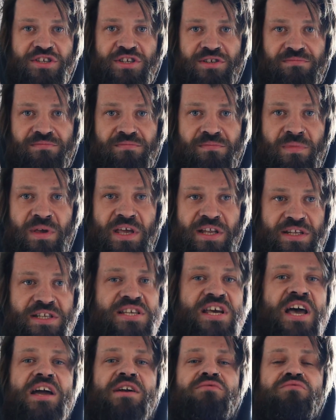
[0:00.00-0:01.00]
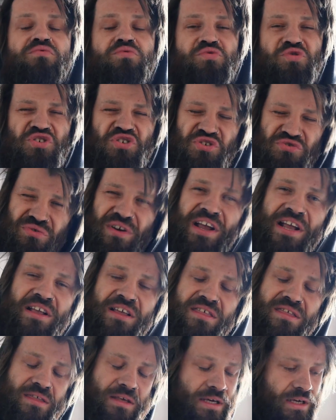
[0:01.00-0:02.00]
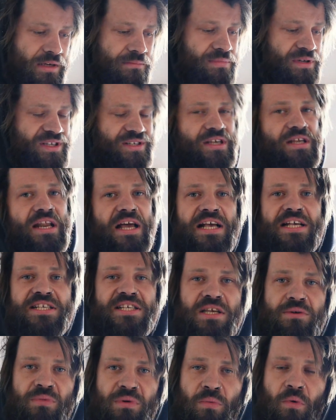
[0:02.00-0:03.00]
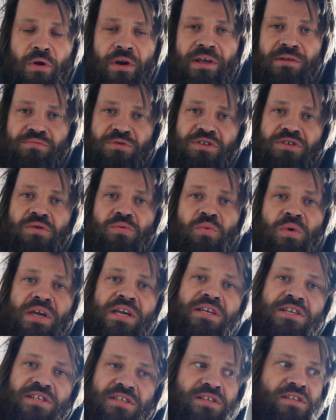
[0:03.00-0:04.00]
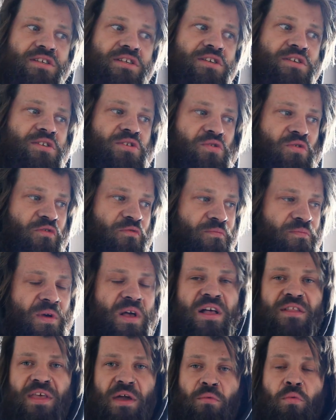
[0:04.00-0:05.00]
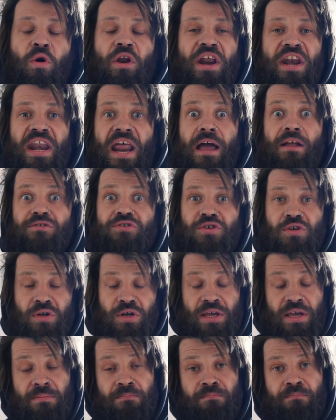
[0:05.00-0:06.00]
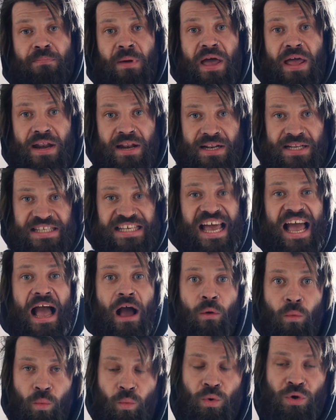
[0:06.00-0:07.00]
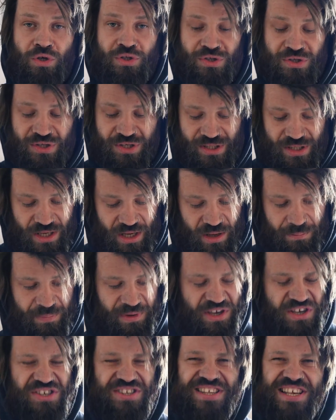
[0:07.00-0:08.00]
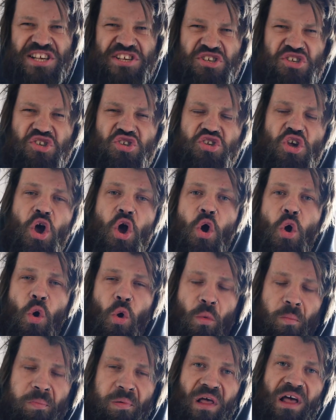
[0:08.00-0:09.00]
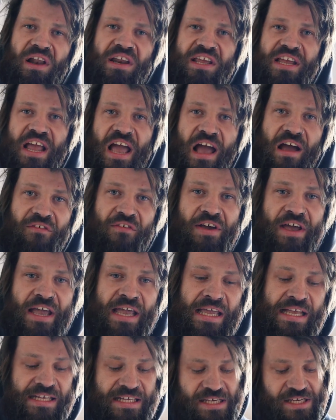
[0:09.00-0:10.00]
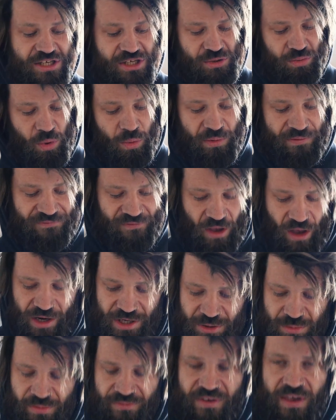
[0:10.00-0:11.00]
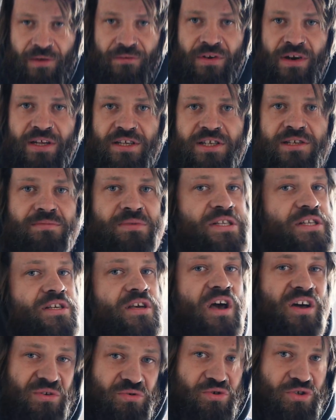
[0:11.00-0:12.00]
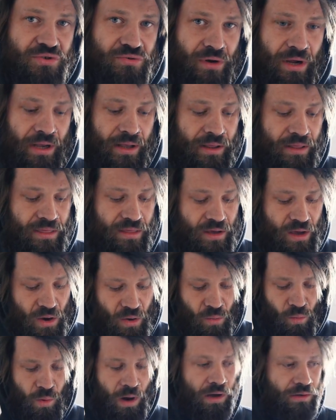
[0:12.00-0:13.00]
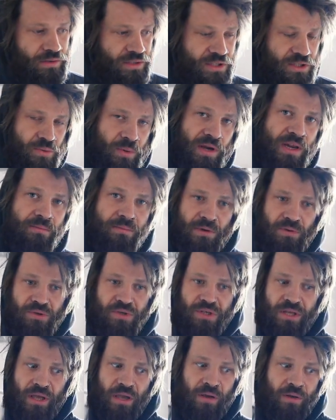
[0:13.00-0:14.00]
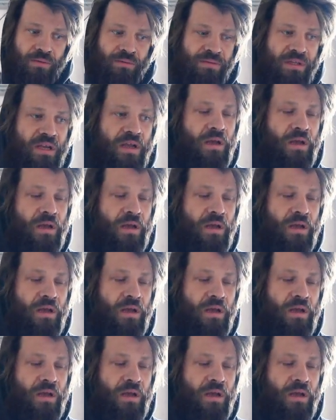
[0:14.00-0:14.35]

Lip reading: some integral strength, because the last thing we wanted was the wings to just they want to naturally bend outwards because they're so bloody heavy. So what we've done is we've given it some internal strength, welded 20mm steel.